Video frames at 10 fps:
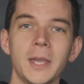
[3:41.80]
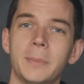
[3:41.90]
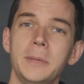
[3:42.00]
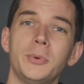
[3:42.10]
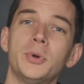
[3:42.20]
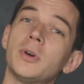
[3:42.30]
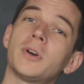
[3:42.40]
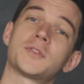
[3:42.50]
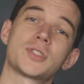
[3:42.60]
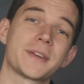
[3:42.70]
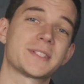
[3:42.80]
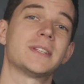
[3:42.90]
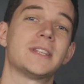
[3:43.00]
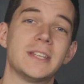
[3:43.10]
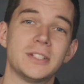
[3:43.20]
people who have
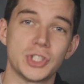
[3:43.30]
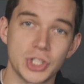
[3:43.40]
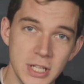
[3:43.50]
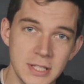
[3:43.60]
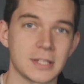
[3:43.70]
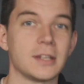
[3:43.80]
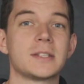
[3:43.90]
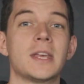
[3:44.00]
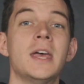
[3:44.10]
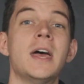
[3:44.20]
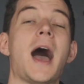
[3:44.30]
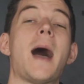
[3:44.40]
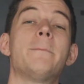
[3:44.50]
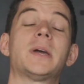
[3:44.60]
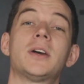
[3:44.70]
trusted in Jesus.
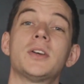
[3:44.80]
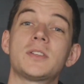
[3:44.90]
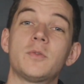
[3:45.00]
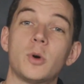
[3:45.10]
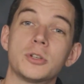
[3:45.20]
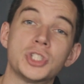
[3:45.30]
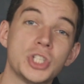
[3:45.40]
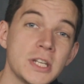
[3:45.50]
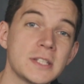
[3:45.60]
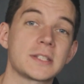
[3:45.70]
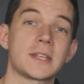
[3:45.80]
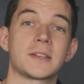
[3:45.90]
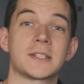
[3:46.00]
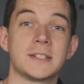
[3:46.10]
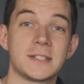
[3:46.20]
And because of what Jesus
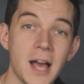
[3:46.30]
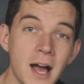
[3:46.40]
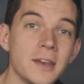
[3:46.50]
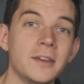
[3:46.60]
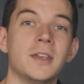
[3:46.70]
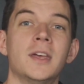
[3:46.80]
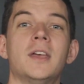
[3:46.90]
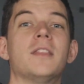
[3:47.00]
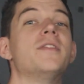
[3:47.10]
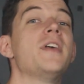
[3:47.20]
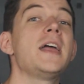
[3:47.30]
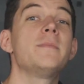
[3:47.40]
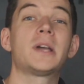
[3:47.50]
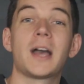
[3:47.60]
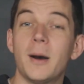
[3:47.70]
has done, they
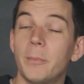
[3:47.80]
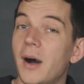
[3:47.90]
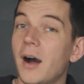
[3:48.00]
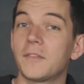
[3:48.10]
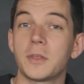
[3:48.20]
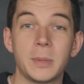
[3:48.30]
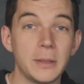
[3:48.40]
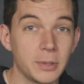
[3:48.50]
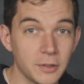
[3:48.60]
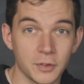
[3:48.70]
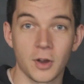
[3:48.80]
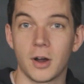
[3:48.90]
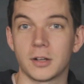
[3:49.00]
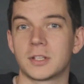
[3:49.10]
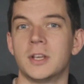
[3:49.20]
become part of the people of
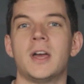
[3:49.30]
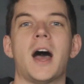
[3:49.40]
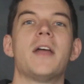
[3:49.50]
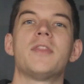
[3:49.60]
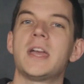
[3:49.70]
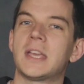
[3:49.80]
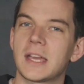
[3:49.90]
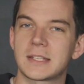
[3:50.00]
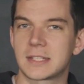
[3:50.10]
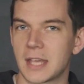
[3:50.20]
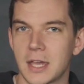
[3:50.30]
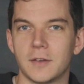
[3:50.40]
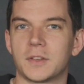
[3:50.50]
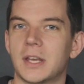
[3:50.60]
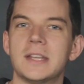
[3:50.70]
God and they get
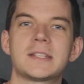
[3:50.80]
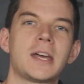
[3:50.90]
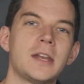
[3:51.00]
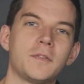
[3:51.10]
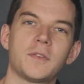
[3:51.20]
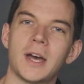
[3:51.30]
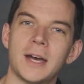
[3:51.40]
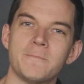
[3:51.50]
saved. And it's kind of,